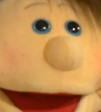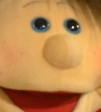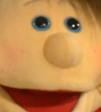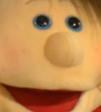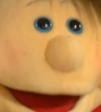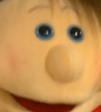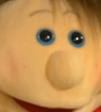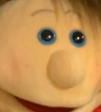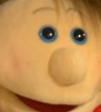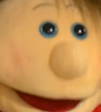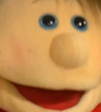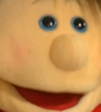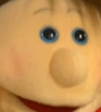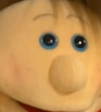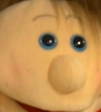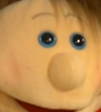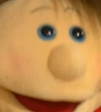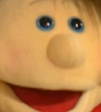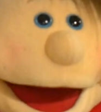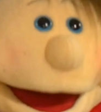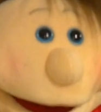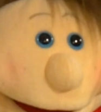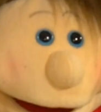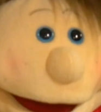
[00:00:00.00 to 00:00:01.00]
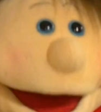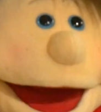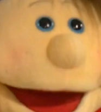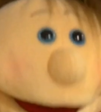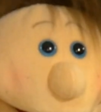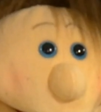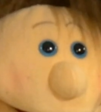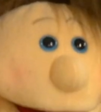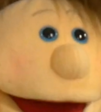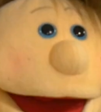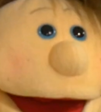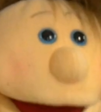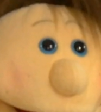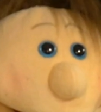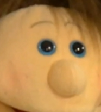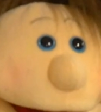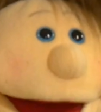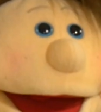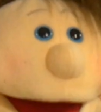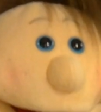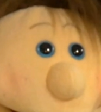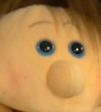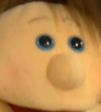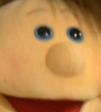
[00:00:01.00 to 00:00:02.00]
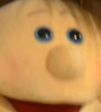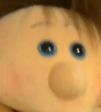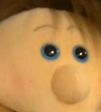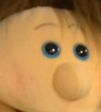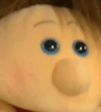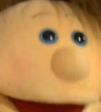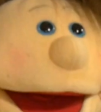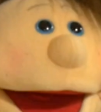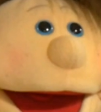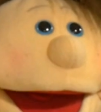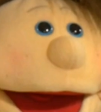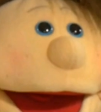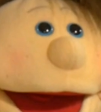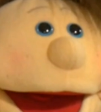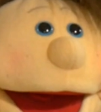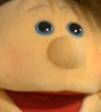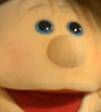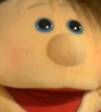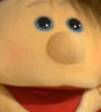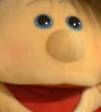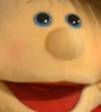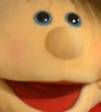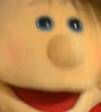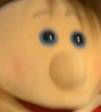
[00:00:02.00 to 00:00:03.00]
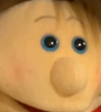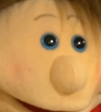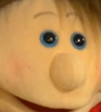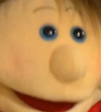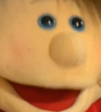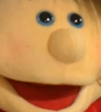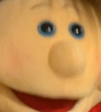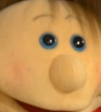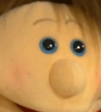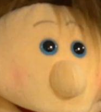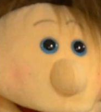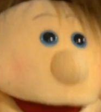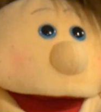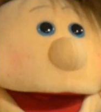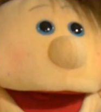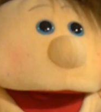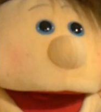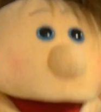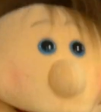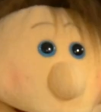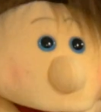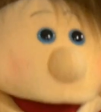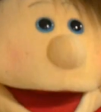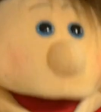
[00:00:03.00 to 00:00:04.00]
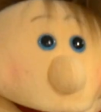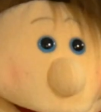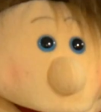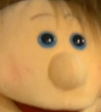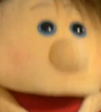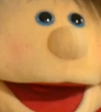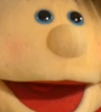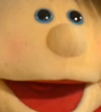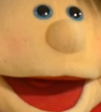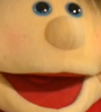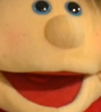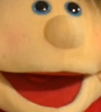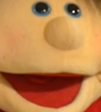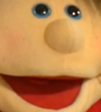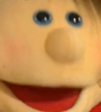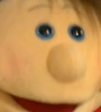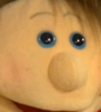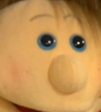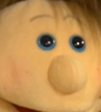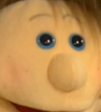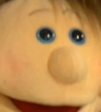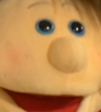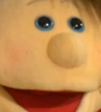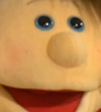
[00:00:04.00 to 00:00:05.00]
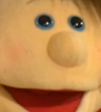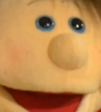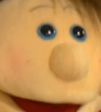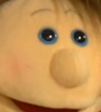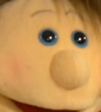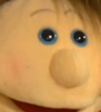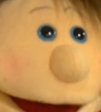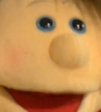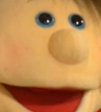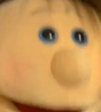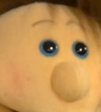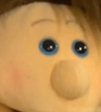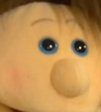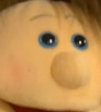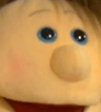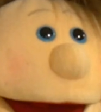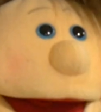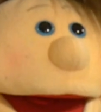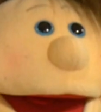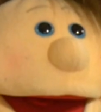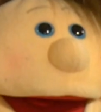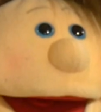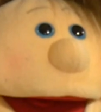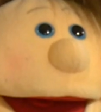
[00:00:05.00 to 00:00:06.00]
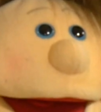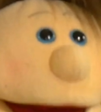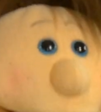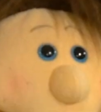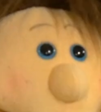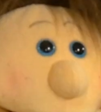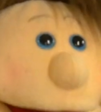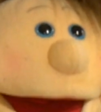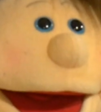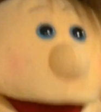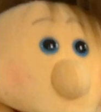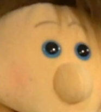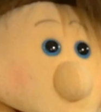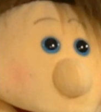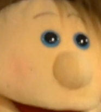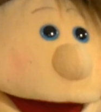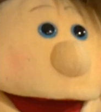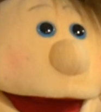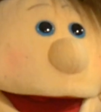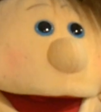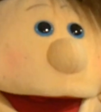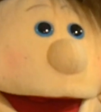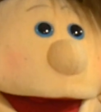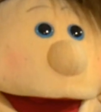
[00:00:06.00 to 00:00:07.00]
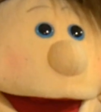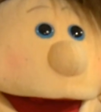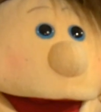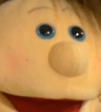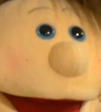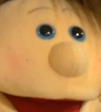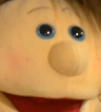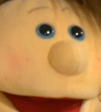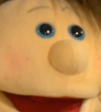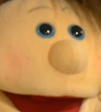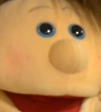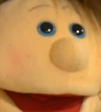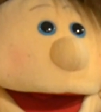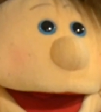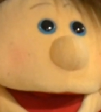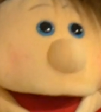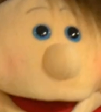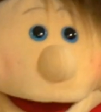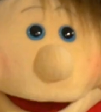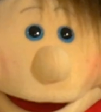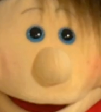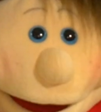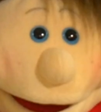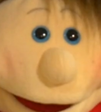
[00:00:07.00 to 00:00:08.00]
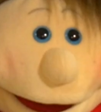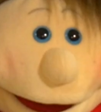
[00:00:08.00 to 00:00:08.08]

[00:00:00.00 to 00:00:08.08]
The bricklayer gave him some bricks, and the third little pig built his house of bricks. Looks